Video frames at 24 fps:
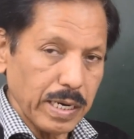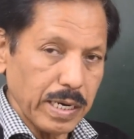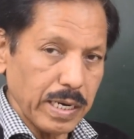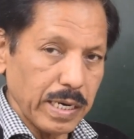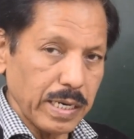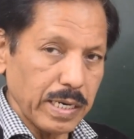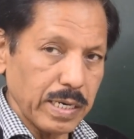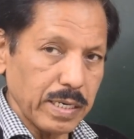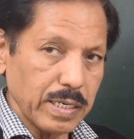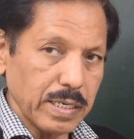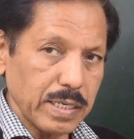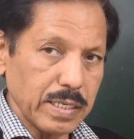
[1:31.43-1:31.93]

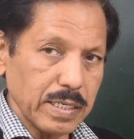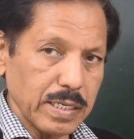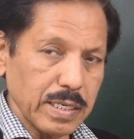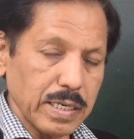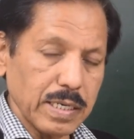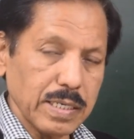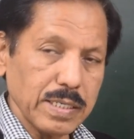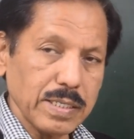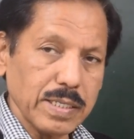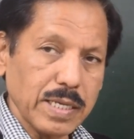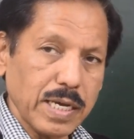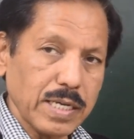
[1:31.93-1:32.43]
in
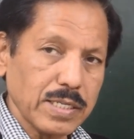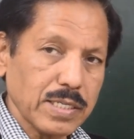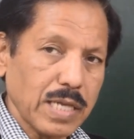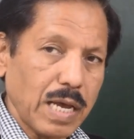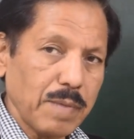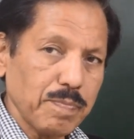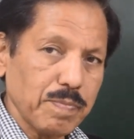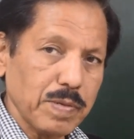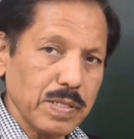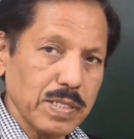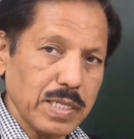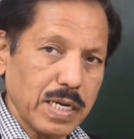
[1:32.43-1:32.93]
the
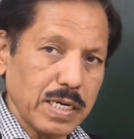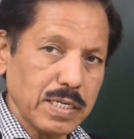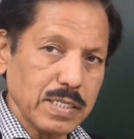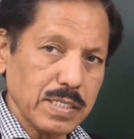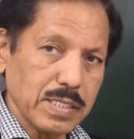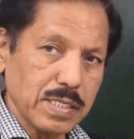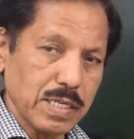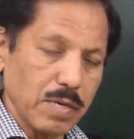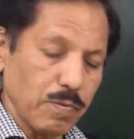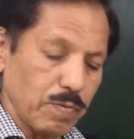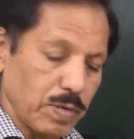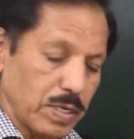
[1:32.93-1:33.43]
example that is
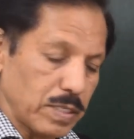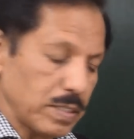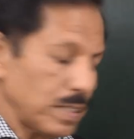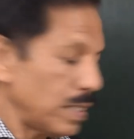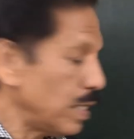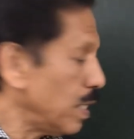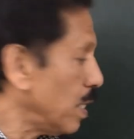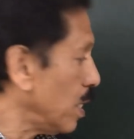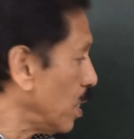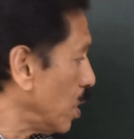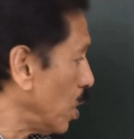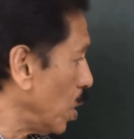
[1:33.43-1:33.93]
given
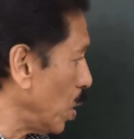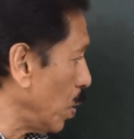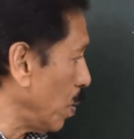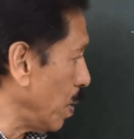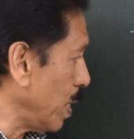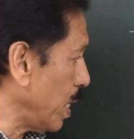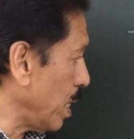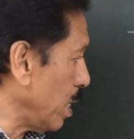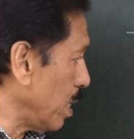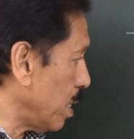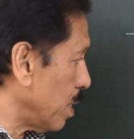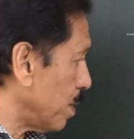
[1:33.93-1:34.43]
over
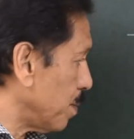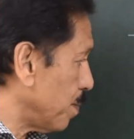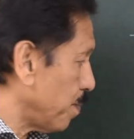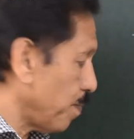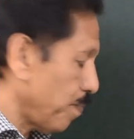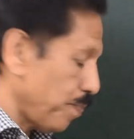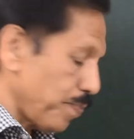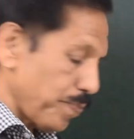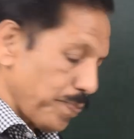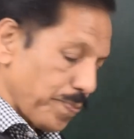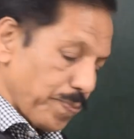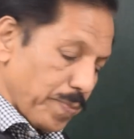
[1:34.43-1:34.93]
here.
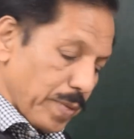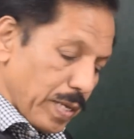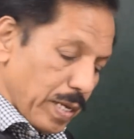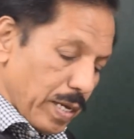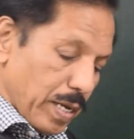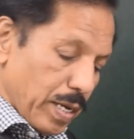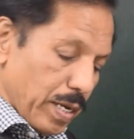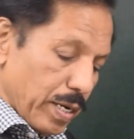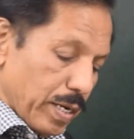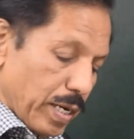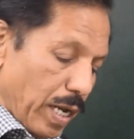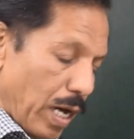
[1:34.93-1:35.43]

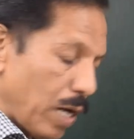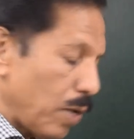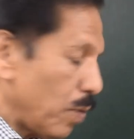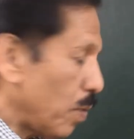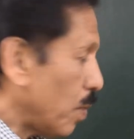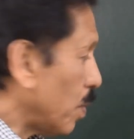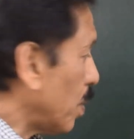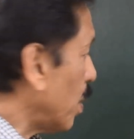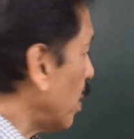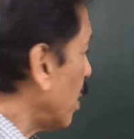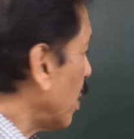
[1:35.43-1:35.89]
Now,